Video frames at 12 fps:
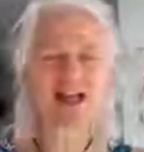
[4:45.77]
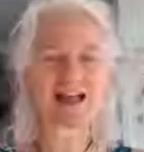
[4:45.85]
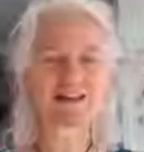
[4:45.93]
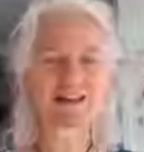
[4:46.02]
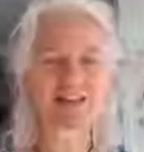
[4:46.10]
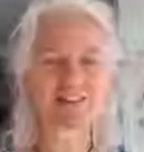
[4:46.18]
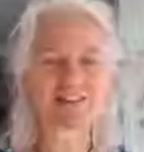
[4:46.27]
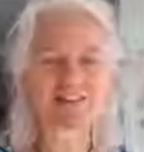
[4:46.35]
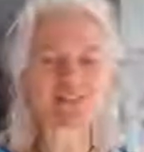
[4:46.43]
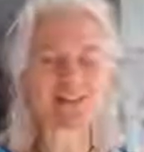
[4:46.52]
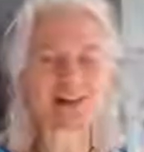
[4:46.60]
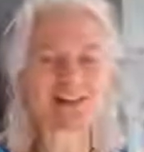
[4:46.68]
And another
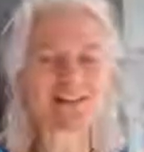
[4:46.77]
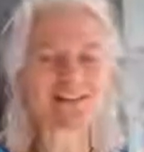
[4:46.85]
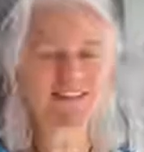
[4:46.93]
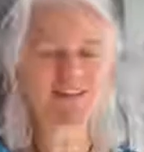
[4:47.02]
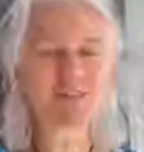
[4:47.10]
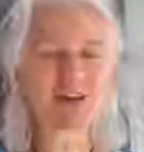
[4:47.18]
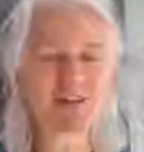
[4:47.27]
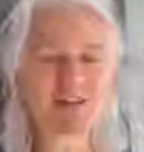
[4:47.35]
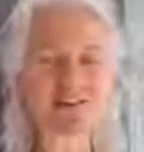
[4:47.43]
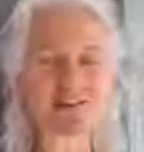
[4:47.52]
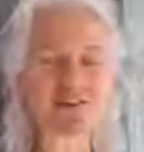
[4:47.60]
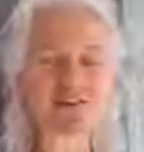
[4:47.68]
little one is my
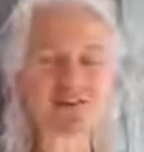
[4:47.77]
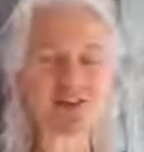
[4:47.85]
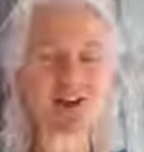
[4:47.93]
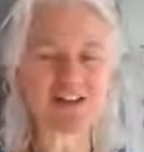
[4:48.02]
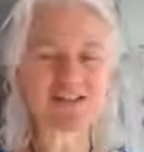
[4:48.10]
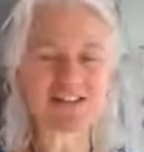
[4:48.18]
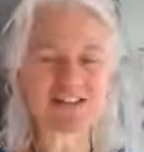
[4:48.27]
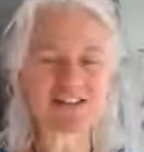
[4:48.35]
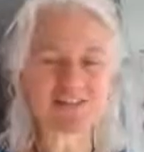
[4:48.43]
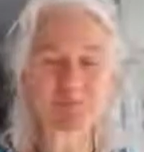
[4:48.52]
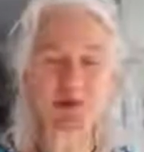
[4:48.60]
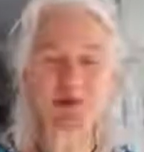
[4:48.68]
Nourish Your Thyroid
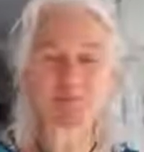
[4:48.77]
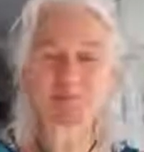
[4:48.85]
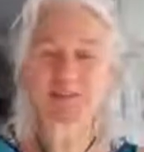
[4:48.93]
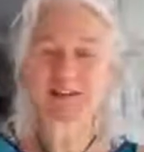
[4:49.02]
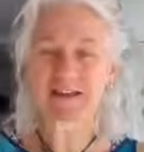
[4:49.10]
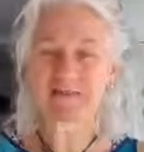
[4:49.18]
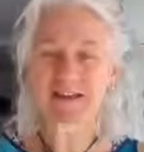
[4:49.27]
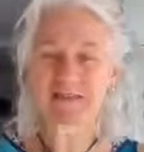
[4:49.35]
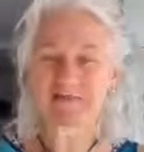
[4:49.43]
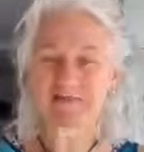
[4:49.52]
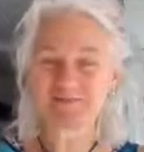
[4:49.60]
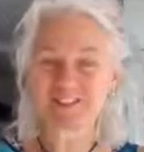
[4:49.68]
Cleanse program will be coming up.
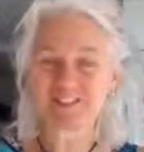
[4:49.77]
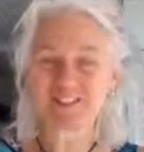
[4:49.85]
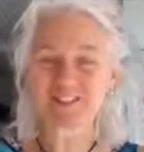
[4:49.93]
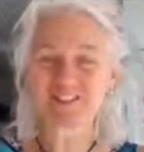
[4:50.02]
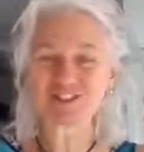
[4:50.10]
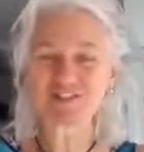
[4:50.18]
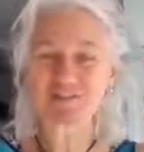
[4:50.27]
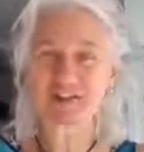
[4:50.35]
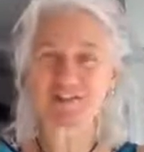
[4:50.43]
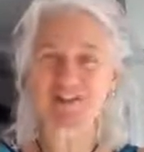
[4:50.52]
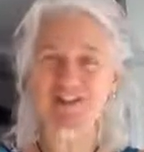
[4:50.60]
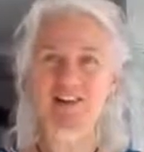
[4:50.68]
It should be
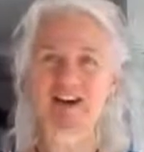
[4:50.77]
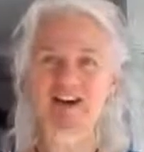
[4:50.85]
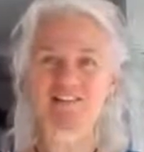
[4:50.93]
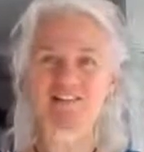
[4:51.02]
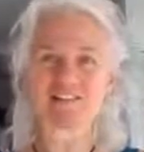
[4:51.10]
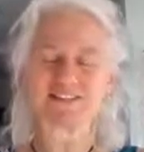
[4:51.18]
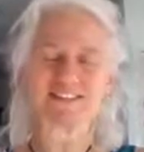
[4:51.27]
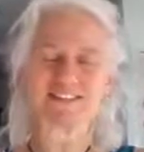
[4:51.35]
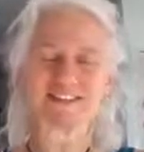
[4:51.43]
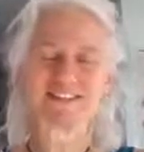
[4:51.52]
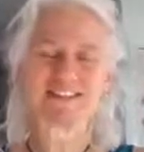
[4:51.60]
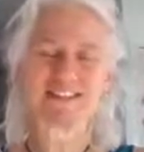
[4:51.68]
going live in the
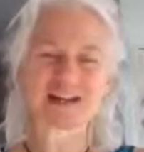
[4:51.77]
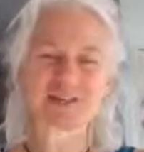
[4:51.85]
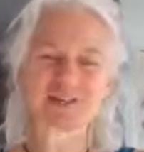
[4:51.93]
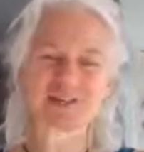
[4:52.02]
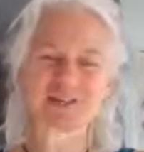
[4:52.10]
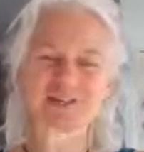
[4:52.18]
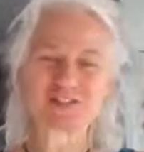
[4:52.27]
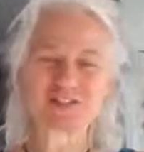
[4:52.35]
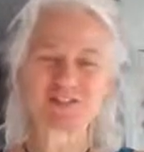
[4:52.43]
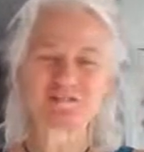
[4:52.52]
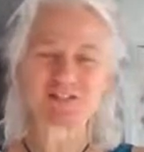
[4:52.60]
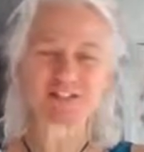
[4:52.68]
next day or two, so
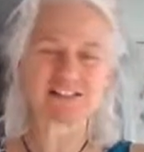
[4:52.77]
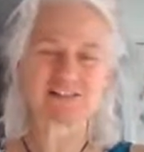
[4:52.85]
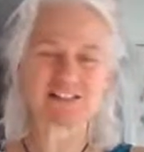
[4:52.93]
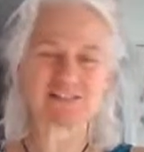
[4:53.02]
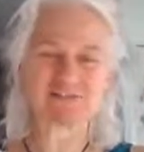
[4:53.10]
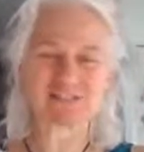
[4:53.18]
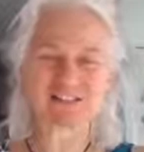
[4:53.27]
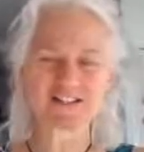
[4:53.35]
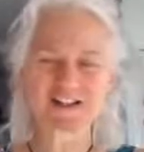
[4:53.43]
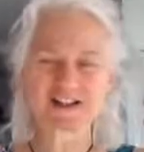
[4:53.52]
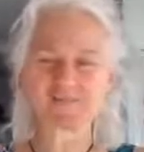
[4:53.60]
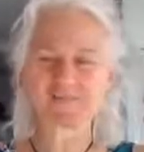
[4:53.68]
I'm really looking forward to
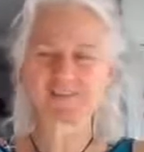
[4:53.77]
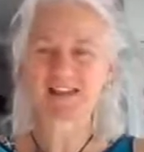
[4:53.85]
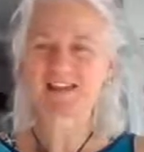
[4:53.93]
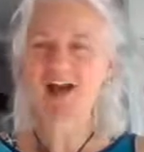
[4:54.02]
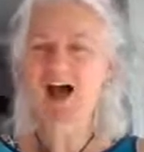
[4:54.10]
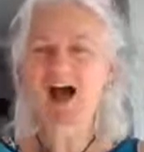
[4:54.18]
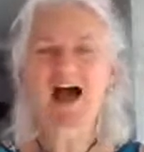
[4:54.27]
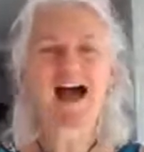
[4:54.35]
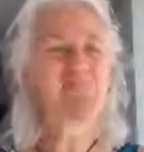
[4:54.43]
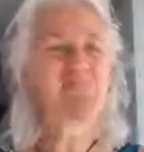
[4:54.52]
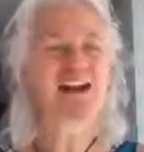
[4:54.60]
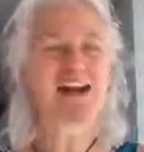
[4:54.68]
that.
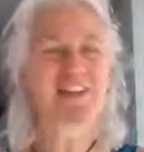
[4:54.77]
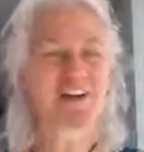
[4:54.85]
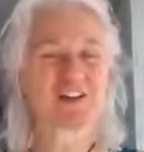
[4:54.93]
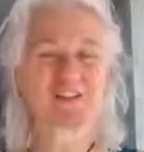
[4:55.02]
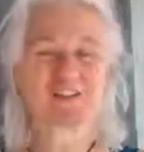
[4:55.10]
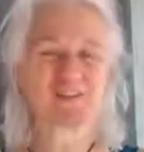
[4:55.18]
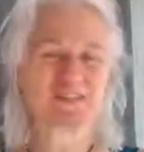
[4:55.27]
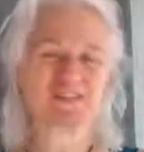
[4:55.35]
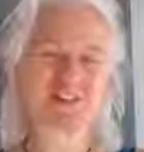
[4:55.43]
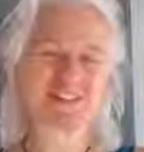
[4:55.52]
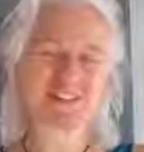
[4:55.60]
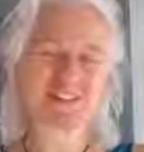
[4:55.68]
Hello whoever's
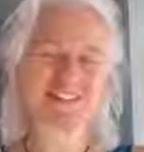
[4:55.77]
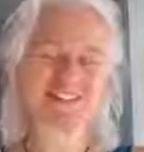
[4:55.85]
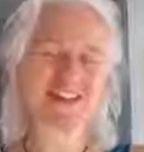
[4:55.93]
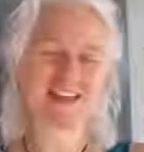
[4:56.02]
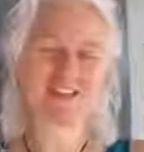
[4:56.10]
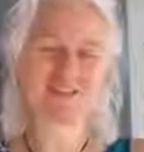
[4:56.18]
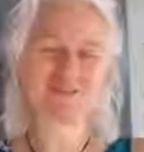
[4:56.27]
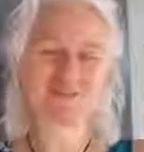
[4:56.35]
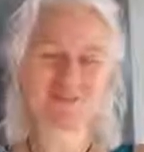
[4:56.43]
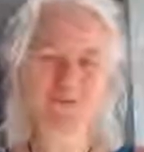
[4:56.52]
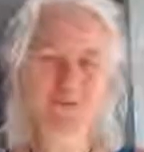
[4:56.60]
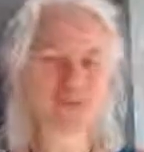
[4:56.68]
watching, thank you
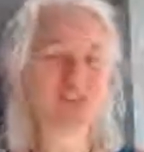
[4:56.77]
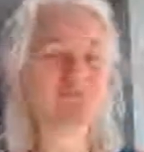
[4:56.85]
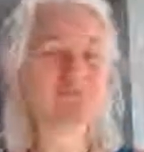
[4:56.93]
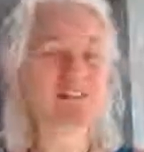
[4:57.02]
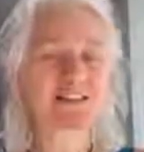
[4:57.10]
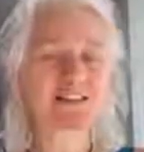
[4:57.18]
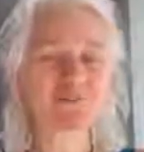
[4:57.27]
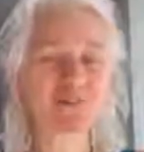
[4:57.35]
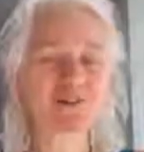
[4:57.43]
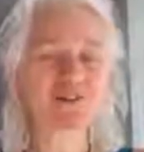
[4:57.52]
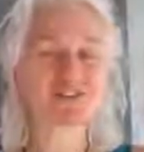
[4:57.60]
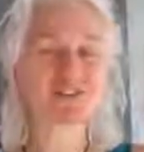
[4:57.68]
for watching. Please
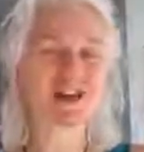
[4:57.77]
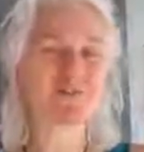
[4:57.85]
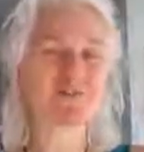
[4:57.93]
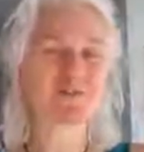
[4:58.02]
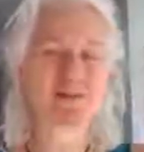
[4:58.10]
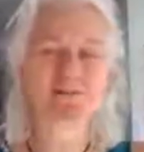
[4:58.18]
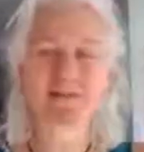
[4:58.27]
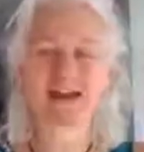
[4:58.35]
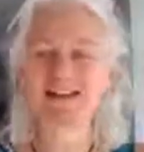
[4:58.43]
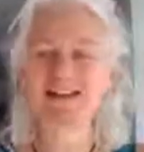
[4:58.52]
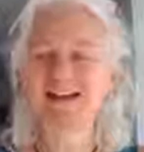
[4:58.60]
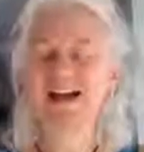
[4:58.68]
watch the replay.
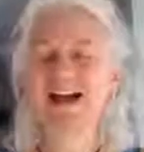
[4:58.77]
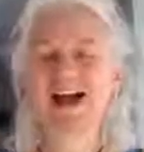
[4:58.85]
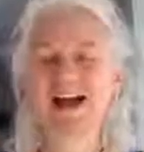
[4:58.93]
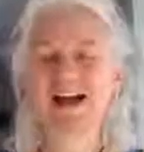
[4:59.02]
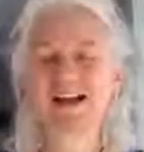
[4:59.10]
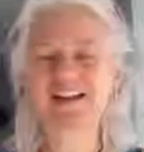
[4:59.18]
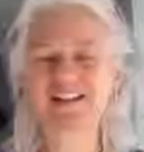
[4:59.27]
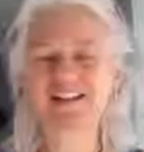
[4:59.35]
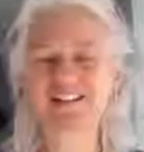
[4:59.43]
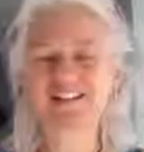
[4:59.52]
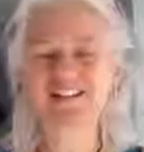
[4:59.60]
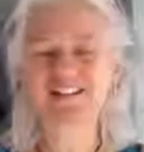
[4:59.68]

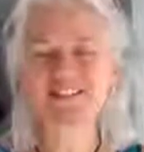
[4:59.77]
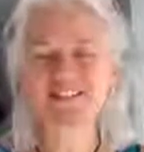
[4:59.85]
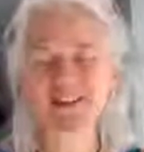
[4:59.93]
It is